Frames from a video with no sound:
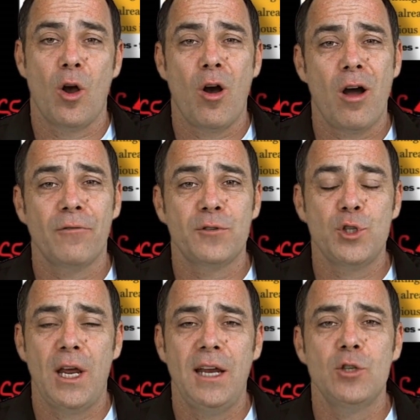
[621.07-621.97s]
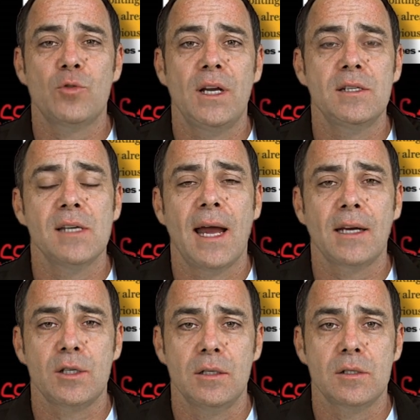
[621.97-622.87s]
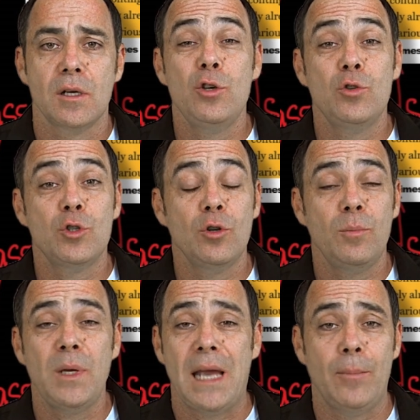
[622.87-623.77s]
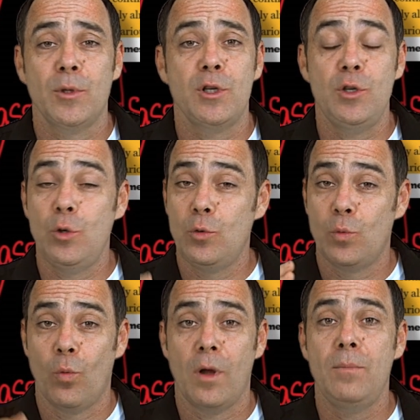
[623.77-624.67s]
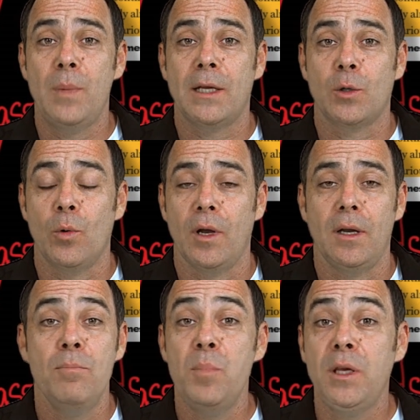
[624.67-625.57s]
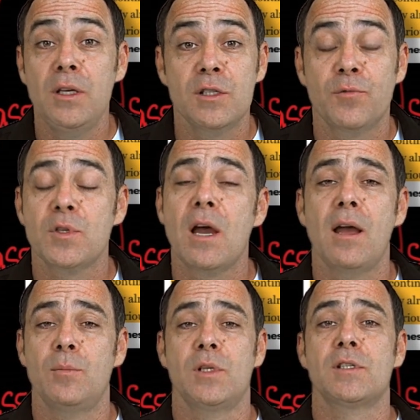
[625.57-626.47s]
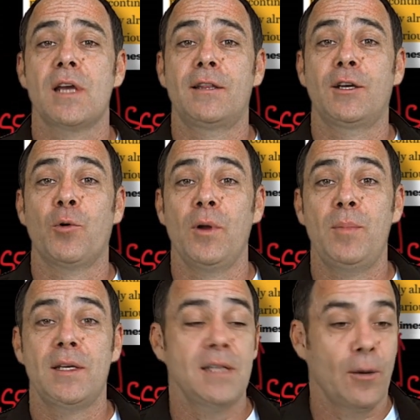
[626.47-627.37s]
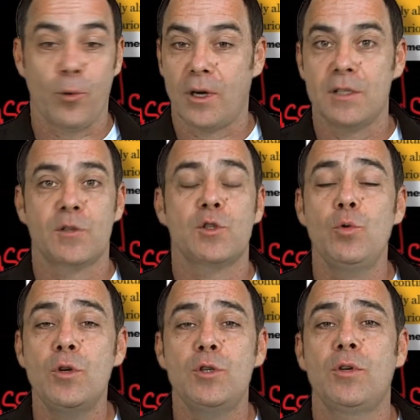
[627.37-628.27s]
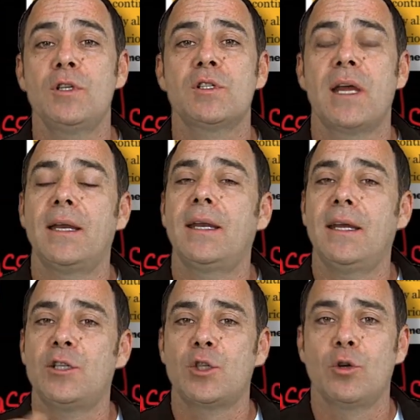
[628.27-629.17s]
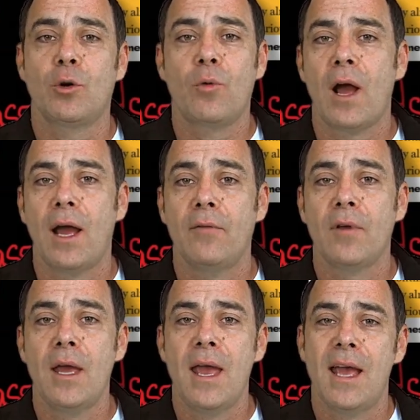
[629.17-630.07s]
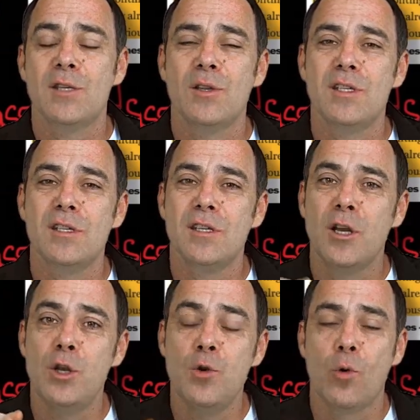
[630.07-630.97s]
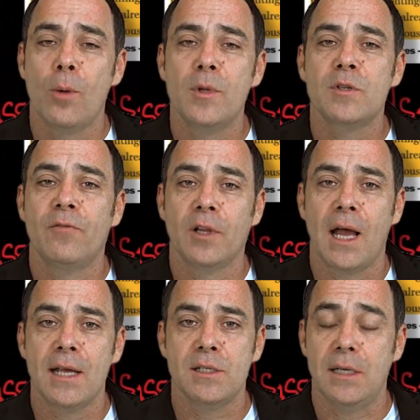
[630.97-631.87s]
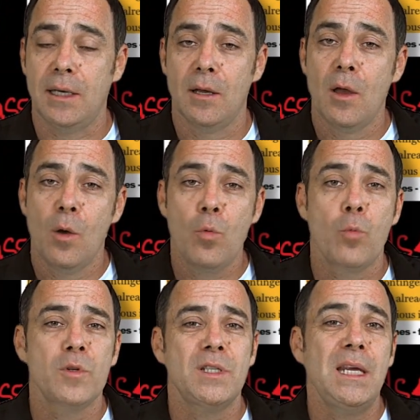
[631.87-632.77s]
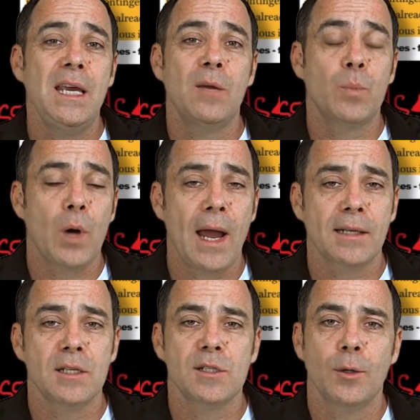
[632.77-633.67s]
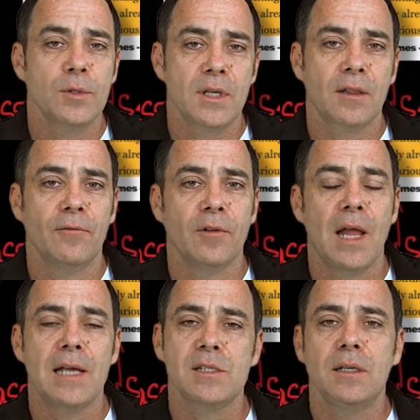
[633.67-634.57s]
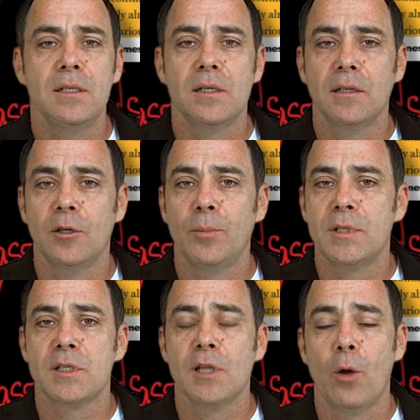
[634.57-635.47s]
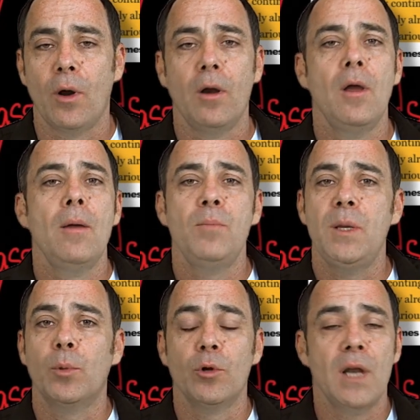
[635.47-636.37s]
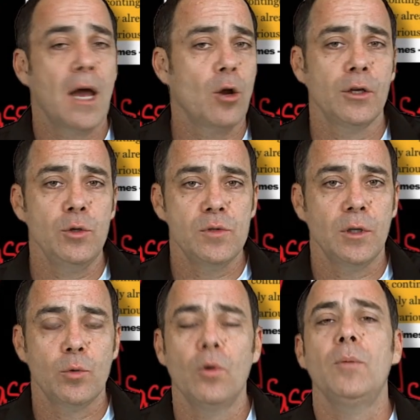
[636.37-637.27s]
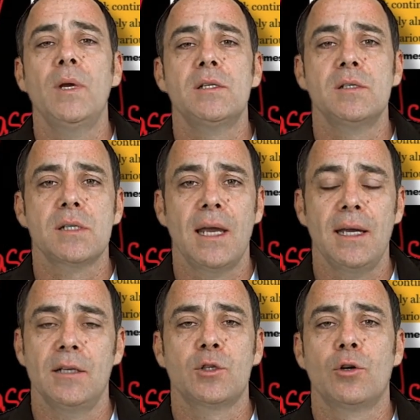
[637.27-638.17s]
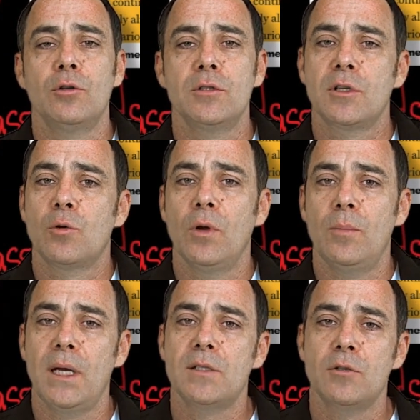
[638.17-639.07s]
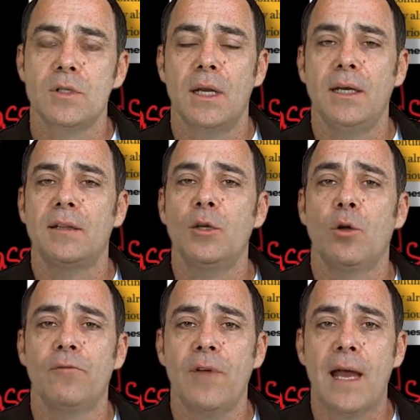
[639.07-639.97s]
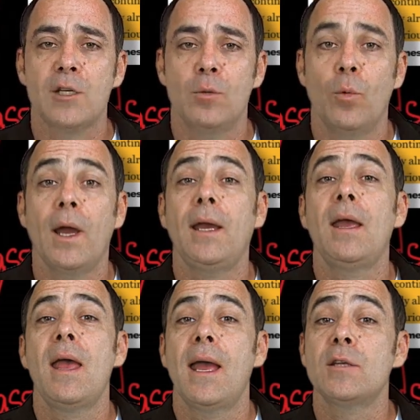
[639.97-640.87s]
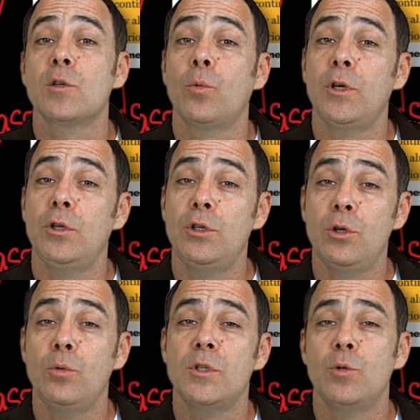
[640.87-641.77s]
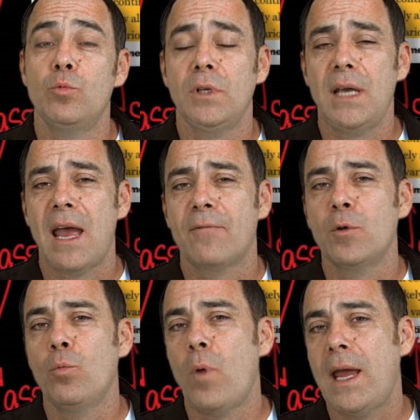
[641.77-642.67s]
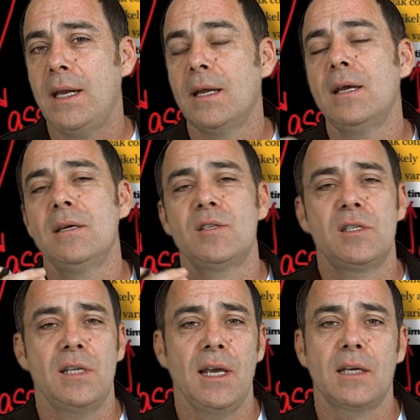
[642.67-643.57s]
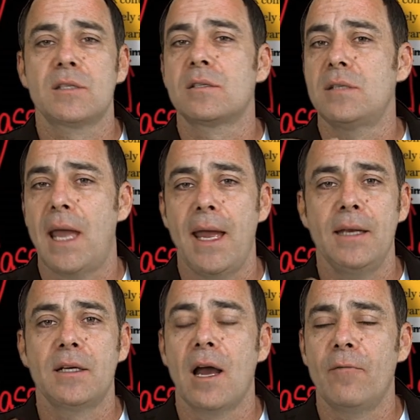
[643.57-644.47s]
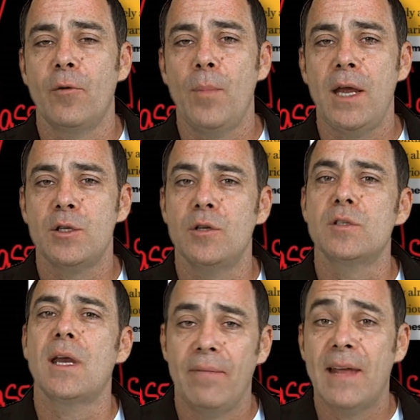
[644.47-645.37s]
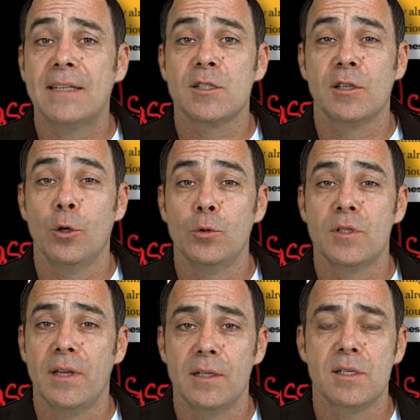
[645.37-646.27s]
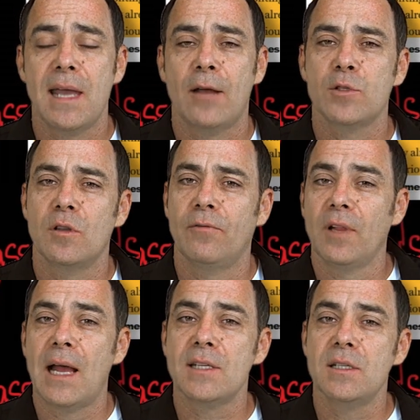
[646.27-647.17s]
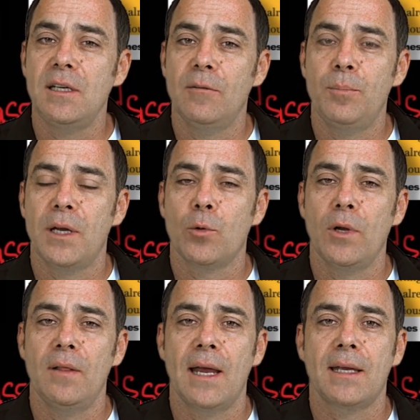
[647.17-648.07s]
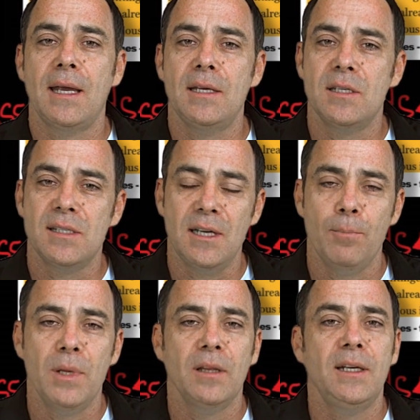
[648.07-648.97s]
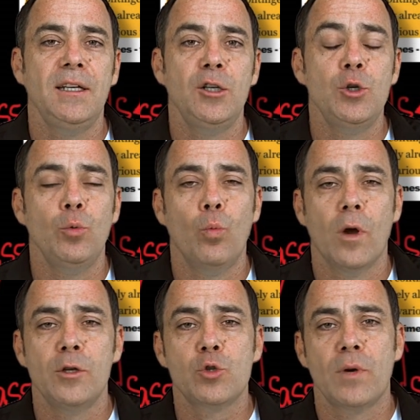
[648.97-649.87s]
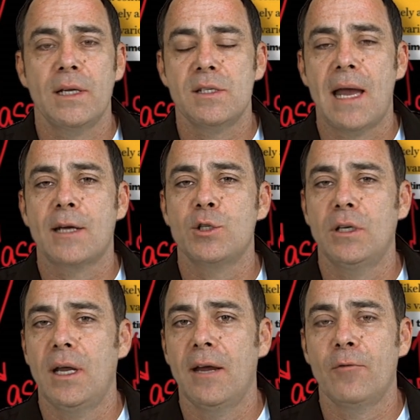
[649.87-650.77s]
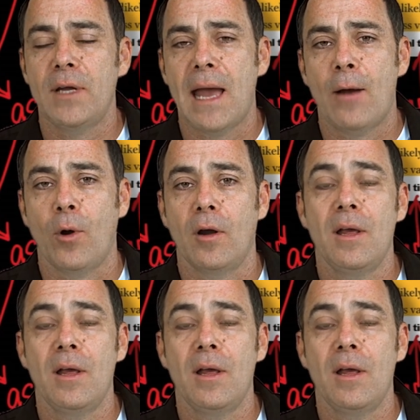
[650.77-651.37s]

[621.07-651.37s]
off-chain transactions. You should be able to use one Bitcoin millions of times inside the Coinbase network. As soon as you can send it, it should arrive. And so this is an enormous velocity. What we're seeing in practice, though, is that the velocity is a little bit slower. People are not all using Coinbase and staying internal to Coinbase. They're sending it the old-fashioned way. And so what you do is you really have to wait 6, 10 confirmations, and that slows things down. So the velocity of Bitcoin in that case is the ability to do one transaction every hour.